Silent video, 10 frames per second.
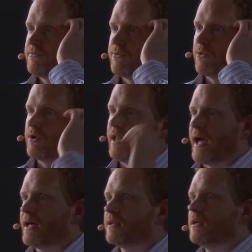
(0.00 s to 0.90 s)
for
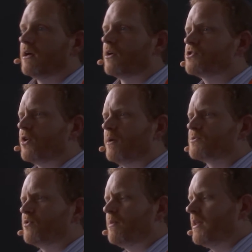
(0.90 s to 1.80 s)
NAT. It also
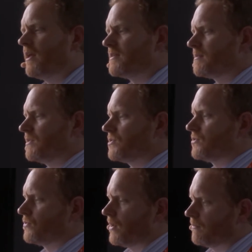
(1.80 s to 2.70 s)
helps remediate some
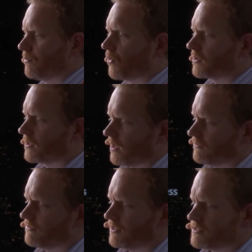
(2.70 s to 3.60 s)
issues around port
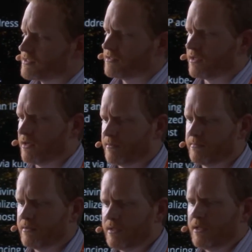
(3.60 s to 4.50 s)
conflicts,
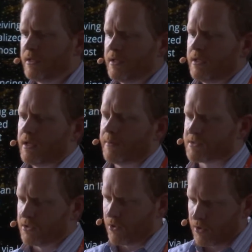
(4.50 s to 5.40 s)

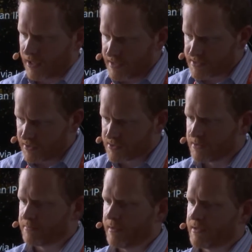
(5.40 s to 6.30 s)
helps localize those,
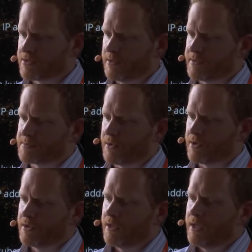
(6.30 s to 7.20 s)
it makes it a little bit
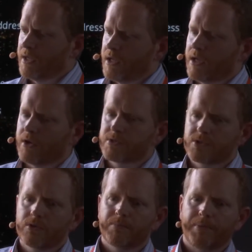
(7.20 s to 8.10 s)
smaller. It
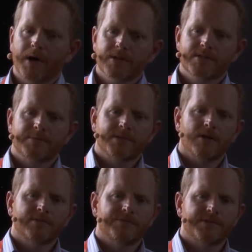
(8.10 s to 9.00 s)
also, pods
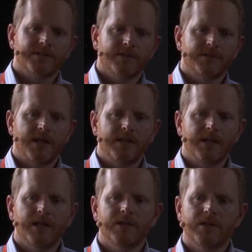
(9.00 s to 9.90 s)
themselves facilitate
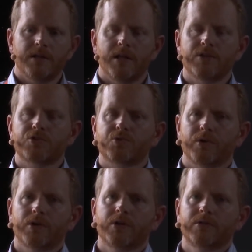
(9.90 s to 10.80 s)

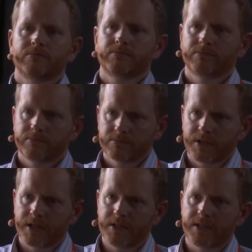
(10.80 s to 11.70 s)

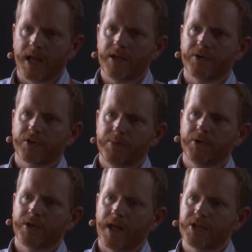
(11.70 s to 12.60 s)
intra-container
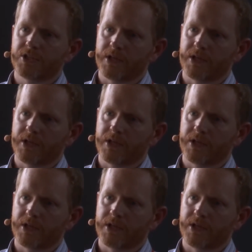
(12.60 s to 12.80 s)
communication,